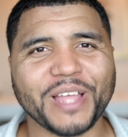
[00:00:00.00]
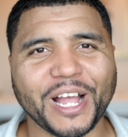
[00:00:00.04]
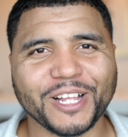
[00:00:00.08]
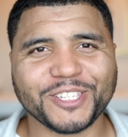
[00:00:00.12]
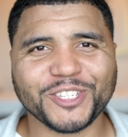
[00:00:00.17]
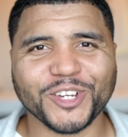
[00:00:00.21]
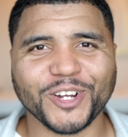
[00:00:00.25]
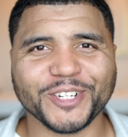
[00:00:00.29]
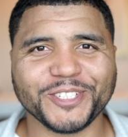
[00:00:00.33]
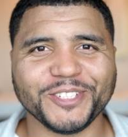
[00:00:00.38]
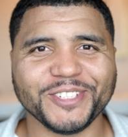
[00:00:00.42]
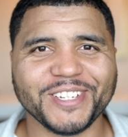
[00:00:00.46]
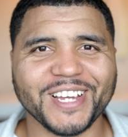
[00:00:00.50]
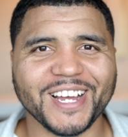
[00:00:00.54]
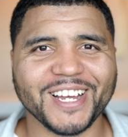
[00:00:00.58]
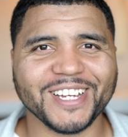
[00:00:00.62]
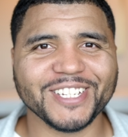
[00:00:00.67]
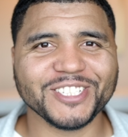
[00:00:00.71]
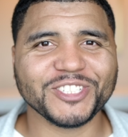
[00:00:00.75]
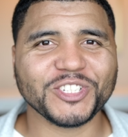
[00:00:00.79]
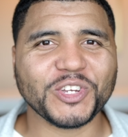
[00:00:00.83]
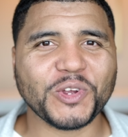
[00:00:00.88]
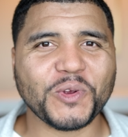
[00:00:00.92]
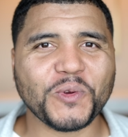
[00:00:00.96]
I'll talk to you
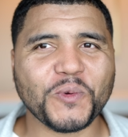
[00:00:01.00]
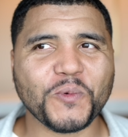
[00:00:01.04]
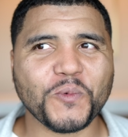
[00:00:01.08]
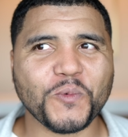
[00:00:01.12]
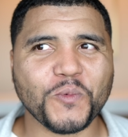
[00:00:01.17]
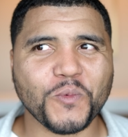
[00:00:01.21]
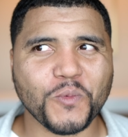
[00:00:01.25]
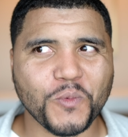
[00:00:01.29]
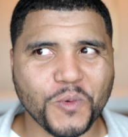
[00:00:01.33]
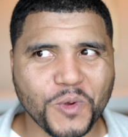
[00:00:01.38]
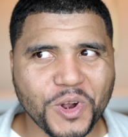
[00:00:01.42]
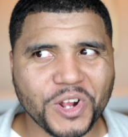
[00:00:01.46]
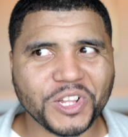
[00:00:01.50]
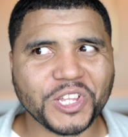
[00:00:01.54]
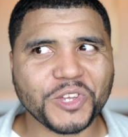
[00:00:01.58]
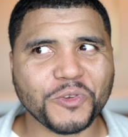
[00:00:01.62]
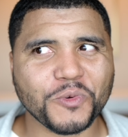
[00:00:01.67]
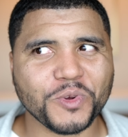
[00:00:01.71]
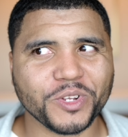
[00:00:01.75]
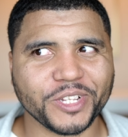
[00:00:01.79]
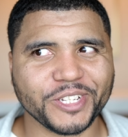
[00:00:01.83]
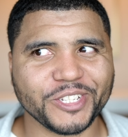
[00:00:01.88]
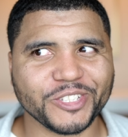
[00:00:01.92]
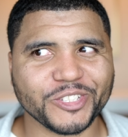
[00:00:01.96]
guys really,
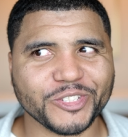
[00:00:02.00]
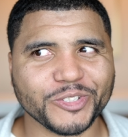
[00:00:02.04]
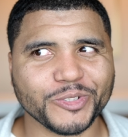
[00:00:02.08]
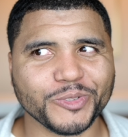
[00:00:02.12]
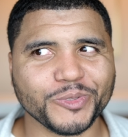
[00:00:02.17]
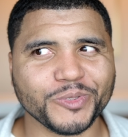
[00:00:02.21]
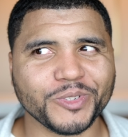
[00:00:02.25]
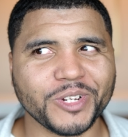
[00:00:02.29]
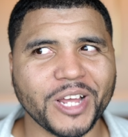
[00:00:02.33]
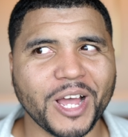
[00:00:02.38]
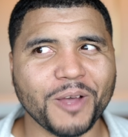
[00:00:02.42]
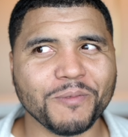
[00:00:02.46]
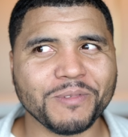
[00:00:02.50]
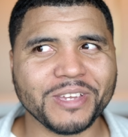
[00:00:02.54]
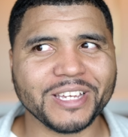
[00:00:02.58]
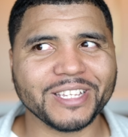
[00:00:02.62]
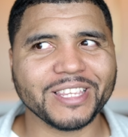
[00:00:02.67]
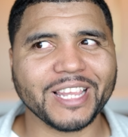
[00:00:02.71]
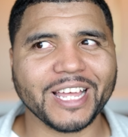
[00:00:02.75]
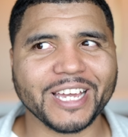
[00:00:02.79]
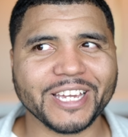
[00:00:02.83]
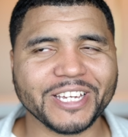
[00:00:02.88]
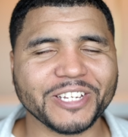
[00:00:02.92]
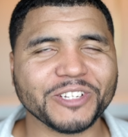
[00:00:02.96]
really soon. I mean,
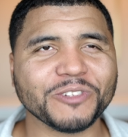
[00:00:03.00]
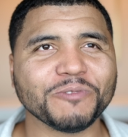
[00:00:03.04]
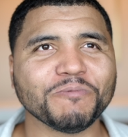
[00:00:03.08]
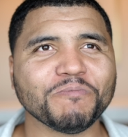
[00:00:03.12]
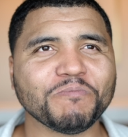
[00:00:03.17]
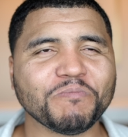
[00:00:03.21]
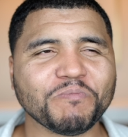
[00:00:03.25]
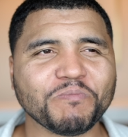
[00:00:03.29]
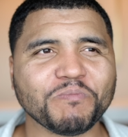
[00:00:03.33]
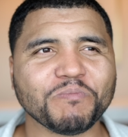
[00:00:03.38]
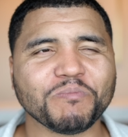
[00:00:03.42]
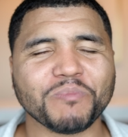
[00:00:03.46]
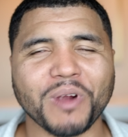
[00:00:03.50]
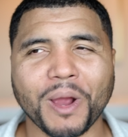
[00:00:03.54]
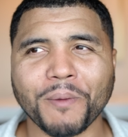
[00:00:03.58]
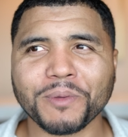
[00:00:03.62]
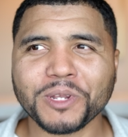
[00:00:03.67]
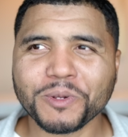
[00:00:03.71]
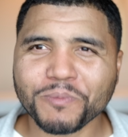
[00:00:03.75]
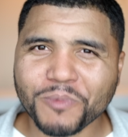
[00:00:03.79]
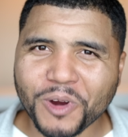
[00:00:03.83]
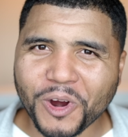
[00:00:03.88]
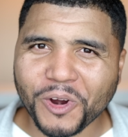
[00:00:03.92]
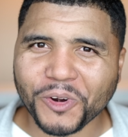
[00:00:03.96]
like, probably
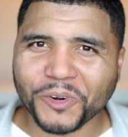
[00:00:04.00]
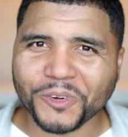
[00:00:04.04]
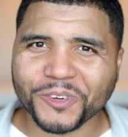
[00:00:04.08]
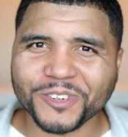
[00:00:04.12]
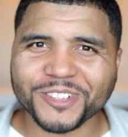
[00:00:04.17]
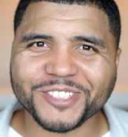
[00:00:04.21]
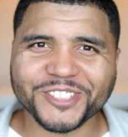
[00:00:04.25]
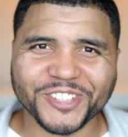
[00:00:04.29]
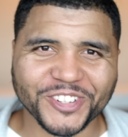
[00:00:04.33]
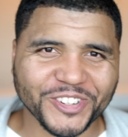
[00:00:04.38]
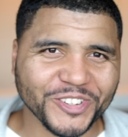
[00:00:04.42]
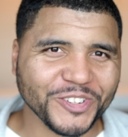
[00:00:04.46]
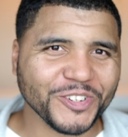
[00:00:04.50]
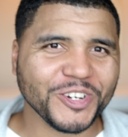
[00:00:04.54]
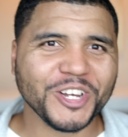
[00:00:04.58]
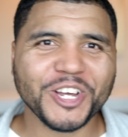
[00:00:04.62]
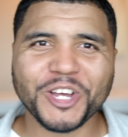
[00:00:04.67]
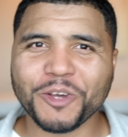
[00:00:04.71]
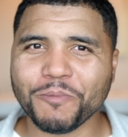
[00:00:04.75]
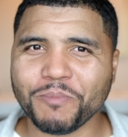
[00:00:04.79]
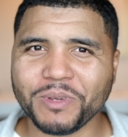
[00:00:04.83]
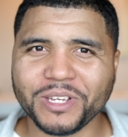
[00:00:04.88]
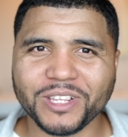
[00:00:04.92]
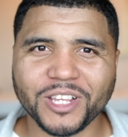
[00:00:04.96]
tomorrow. So
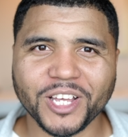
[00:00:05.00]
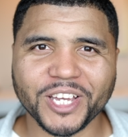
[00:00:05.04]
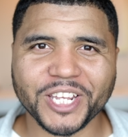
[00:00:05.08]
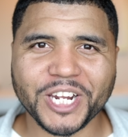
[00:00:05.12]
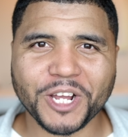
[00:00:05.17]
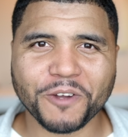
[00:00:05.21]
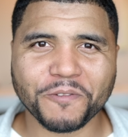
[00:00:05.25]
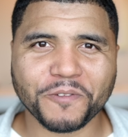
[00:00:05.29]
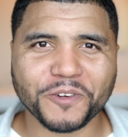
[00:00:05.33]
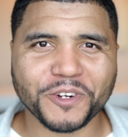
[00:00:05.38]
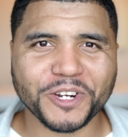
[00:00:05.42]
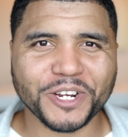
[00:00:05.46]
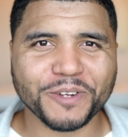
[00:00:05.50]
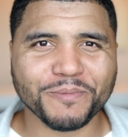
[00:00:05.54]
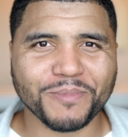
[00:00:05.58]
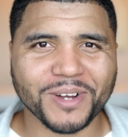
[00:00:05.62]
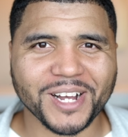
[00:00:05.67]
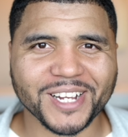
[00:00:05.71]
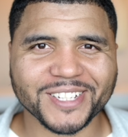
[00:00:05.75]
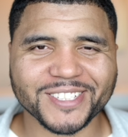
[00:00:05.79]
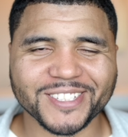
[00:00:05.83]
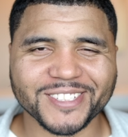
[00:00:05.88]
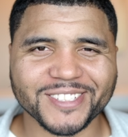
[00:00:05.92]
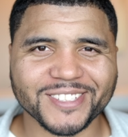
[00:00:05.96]
be looking out for your
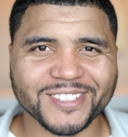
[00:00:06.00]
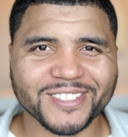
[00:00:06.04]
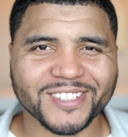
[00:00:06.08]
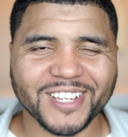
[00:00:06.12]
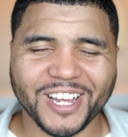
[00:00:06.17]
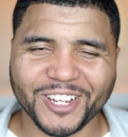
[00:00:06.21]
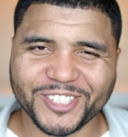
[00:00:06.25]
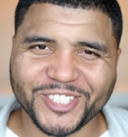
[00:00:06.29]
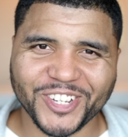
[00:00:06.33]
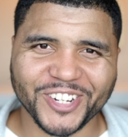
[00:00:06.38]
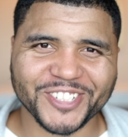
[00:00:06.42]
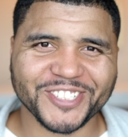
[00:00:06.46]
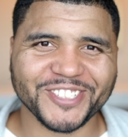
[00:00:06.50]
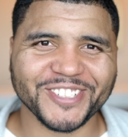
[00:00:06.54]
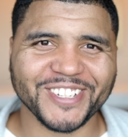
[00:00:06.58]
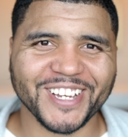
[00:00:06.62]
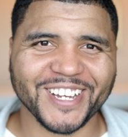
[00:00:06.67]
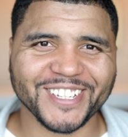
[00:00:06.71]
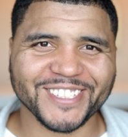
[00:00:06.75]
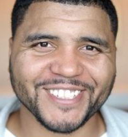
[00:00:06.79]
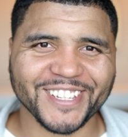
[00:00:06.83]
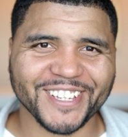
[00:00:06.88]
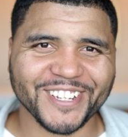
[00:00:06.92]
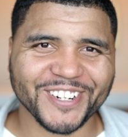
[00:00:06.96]
inboxes. I'll talk to you
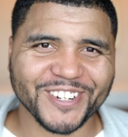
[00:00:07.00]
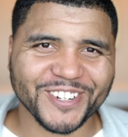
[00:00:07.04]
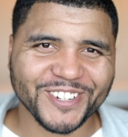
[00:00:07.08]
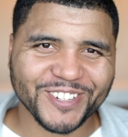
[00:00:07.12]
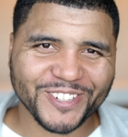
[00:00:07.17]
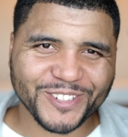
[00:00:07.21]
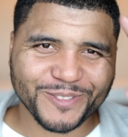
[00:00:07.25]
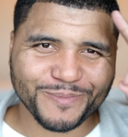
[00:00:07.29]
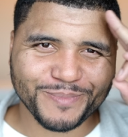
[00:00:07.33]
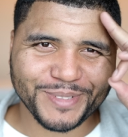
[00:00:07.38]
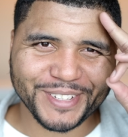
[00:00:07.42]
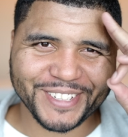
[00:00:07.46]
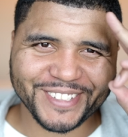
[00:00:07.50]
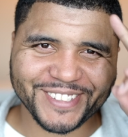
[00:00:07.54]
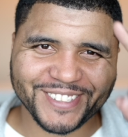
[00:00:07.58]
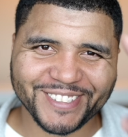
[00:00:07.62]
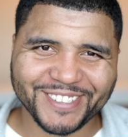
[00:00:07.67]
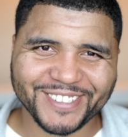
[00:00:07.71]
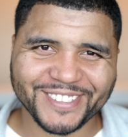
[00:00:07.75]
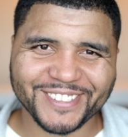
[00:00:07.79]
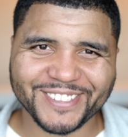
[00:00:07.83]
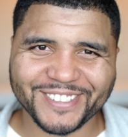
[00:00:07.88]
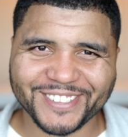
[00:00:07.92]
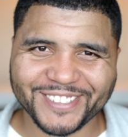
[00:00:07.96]
guys later. Peace.